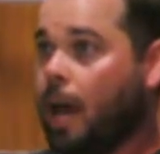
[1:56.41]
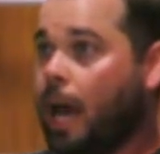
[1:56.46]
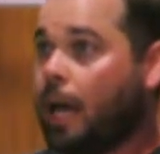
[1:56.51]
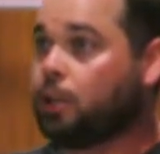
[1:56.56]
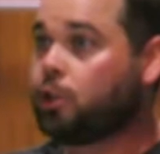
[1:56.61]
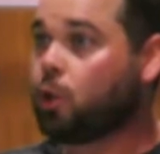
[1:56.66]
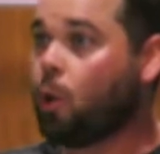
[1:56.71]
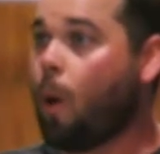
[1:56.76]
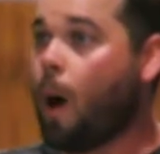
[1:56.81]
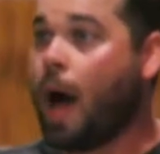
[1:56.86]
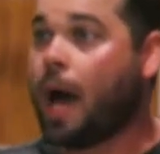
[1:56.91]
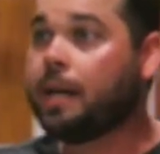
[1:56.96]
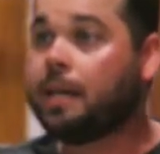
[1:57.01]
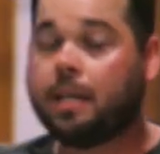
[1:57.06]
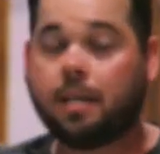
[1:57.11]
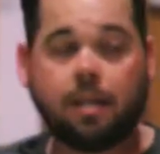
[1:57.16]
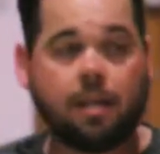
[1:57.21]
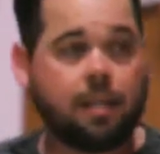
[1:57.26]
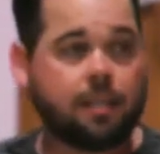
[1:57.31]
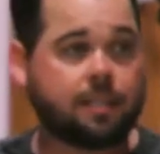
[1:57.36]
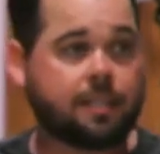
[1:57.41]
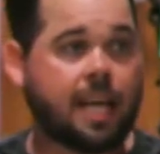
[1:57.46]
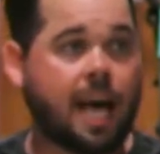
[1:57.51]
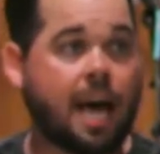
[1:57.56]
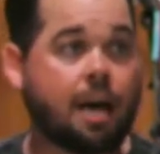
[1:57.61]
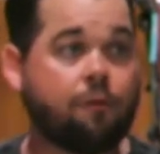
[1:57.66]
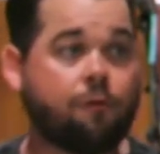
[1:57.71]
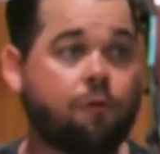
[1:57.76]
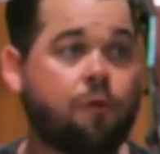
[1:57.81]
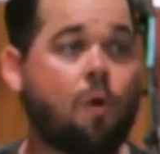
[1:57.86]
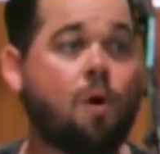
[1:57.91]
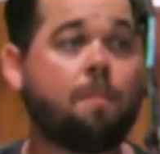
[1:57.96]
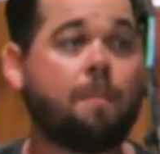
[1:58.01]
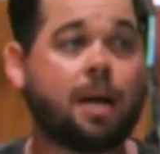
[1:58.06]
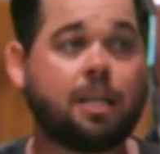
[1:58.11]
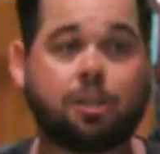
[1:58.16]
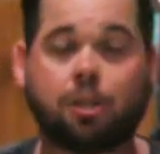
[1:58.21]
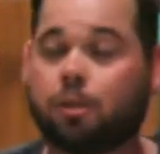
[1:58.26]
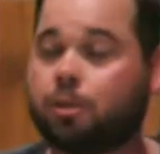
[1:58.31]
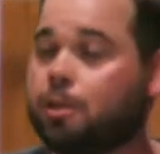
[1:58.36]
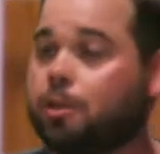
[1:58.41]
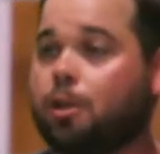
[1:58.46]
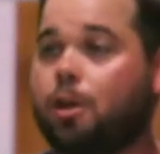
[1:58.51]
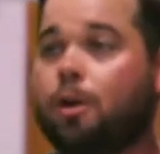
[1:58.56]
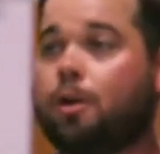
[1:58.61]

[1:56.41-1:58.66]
And so I need to decide for my children,